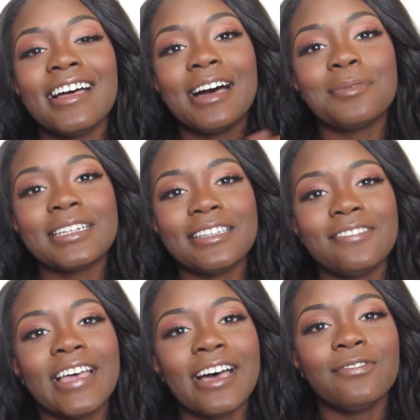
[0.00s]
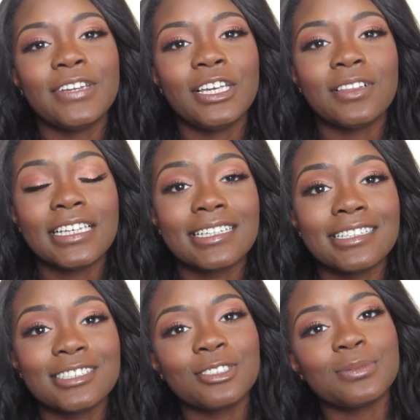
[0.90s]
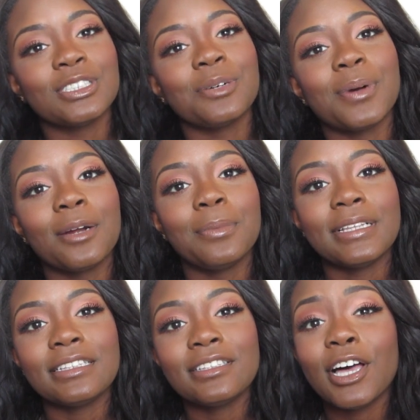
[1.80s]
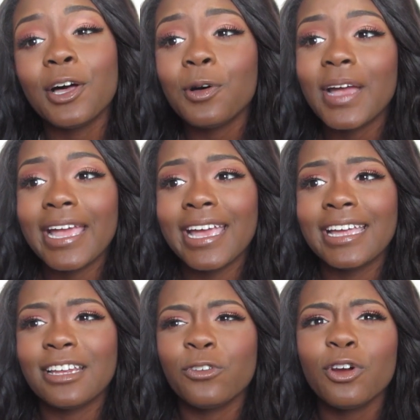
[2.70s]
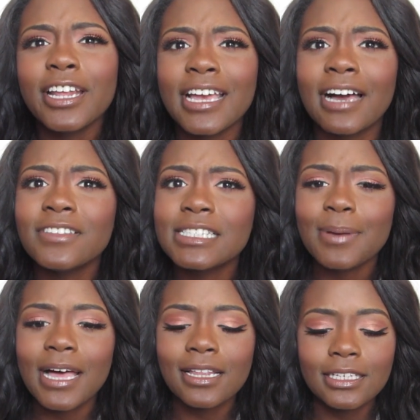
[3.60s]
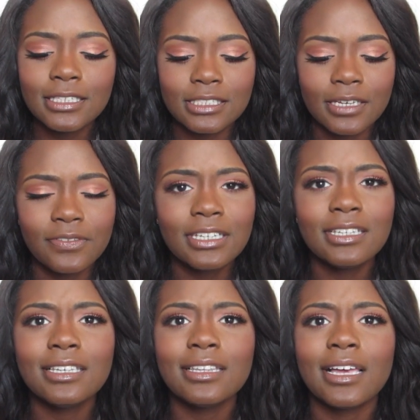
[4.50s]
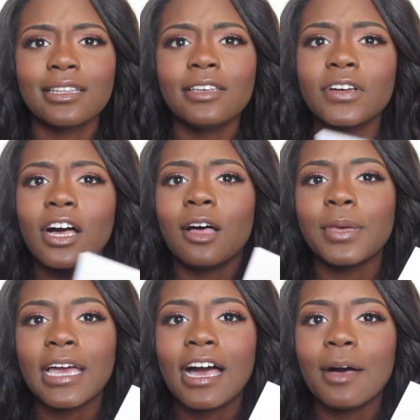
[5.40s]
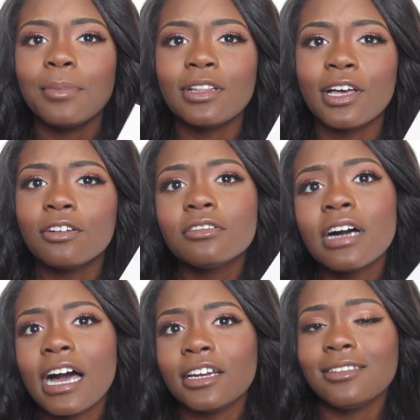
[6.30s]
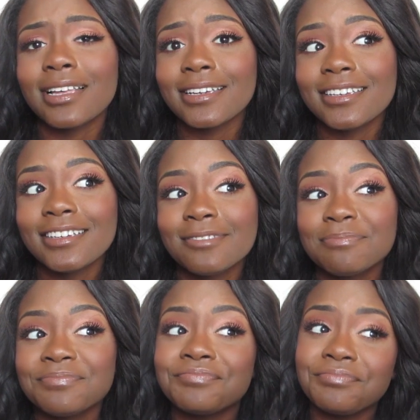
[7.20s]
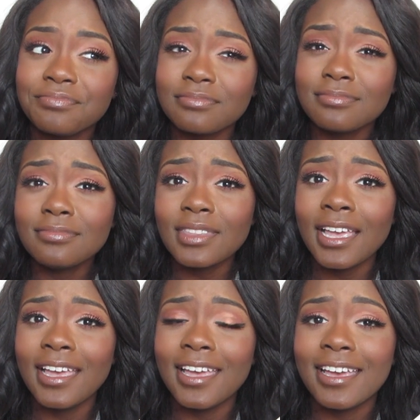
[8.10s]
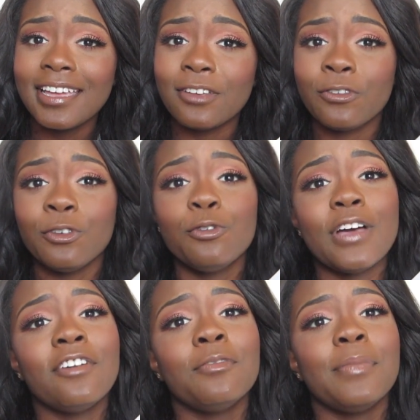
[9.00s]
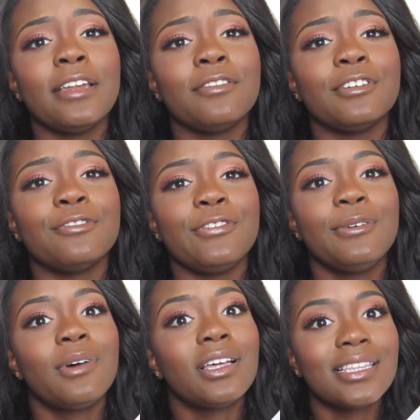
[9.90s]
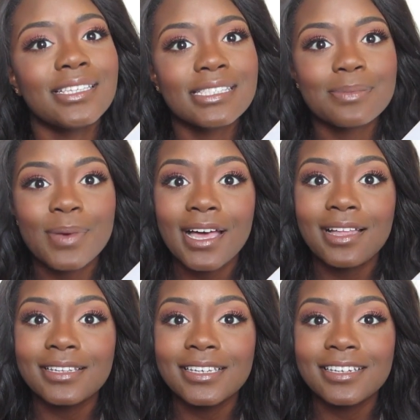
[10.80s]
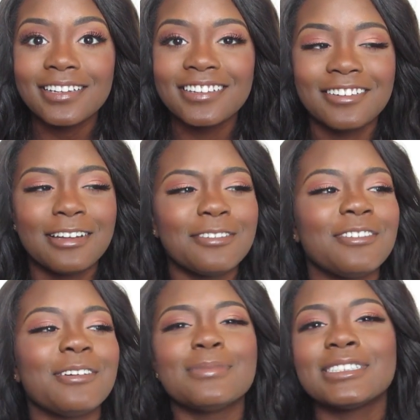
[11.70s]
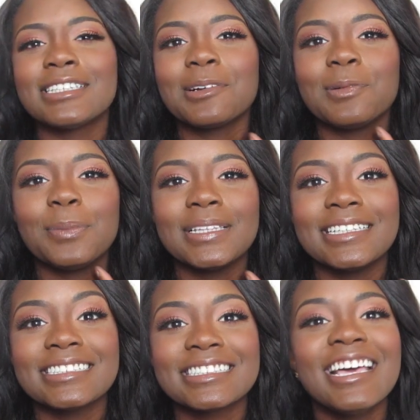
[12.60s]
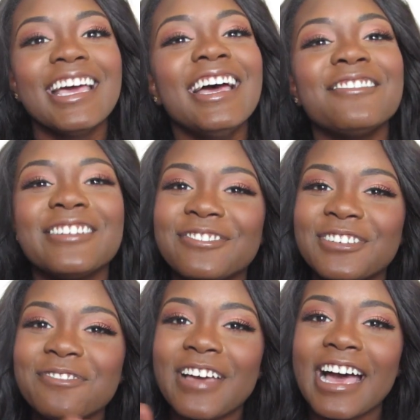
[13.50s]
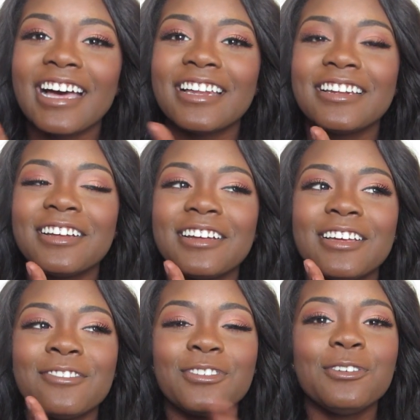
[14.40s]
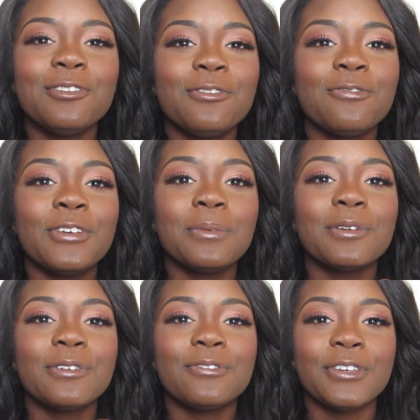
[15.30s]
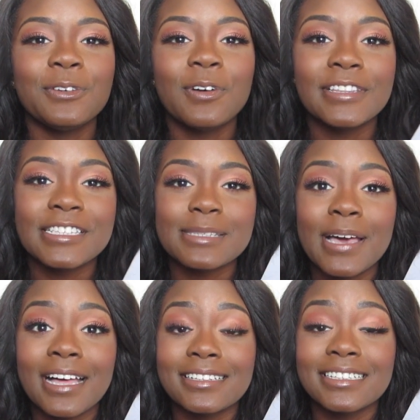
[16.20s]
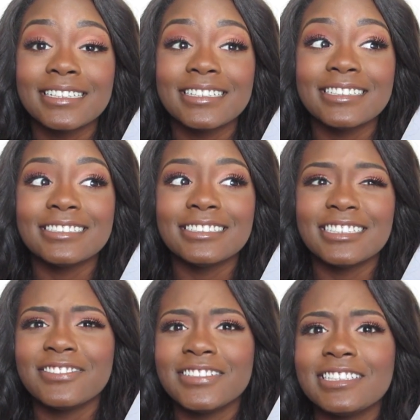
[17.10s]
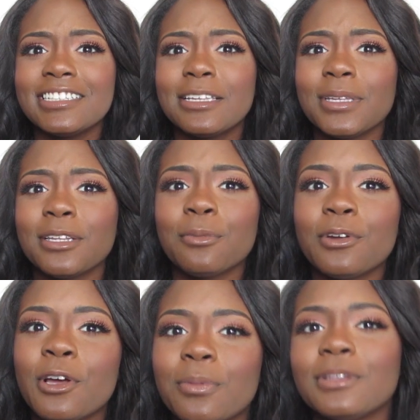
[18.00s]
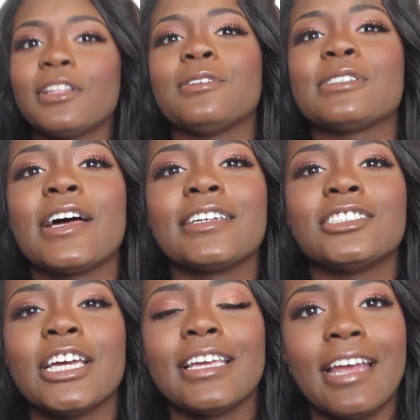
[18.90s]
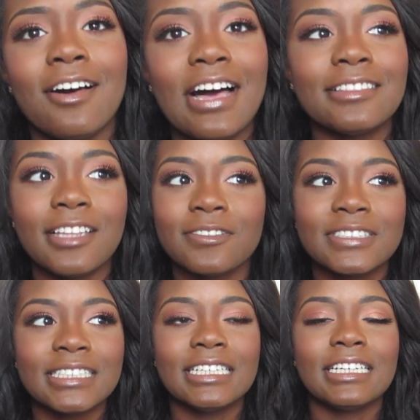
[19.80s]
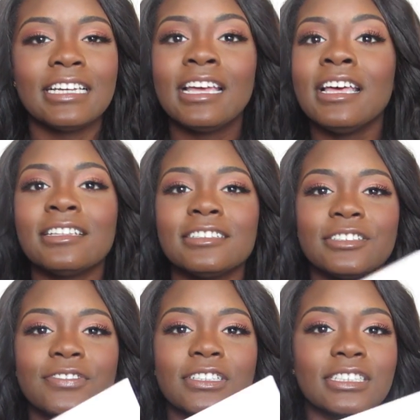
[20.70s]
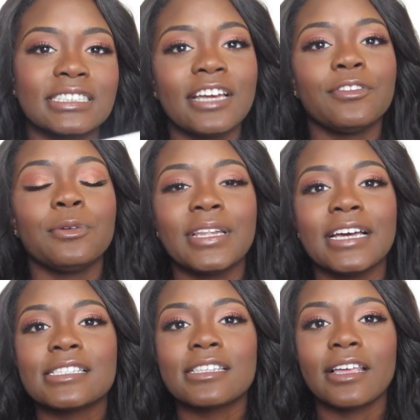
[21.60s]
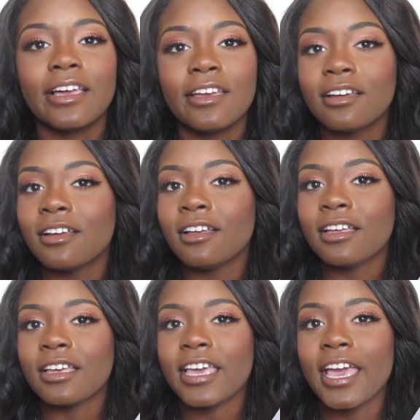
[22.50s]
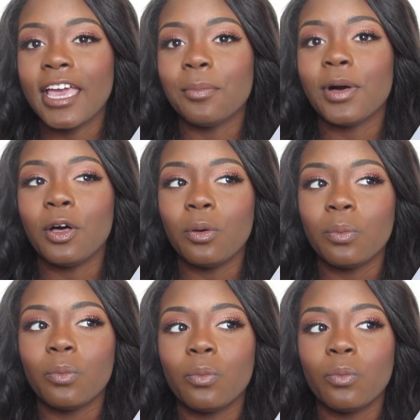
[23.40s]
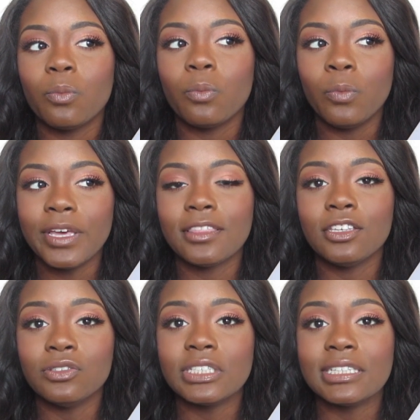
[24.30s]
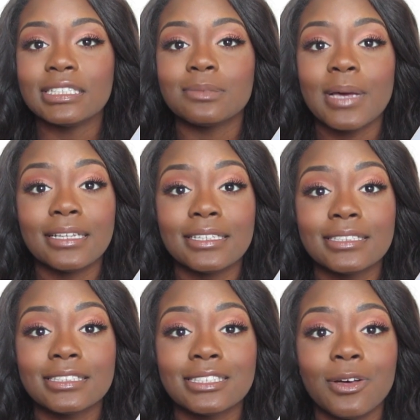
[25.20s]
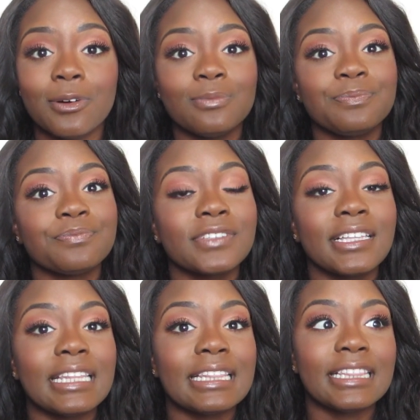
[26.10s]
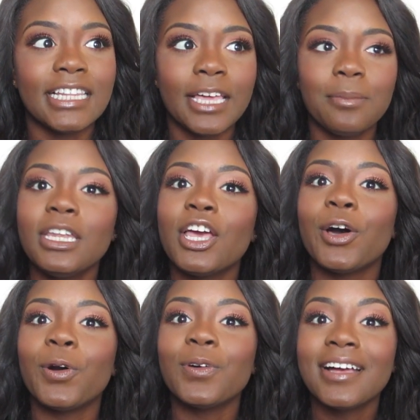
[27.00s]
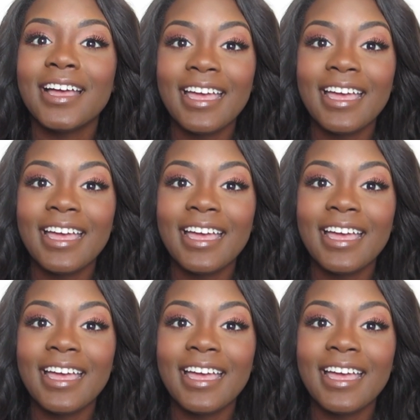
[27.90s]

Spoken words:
I'm going to leave that video link in the description bar below. And if you already have this palette, definitely like leave a comment below. How do you like it? And if you have made a review on this palette, I don't know, I'm just like rubbing this, but if you filmed a review on this palette, definitely let me know below so I can check it out. I love seeing the different looks that everyone has like came up with using this palette, so let me know.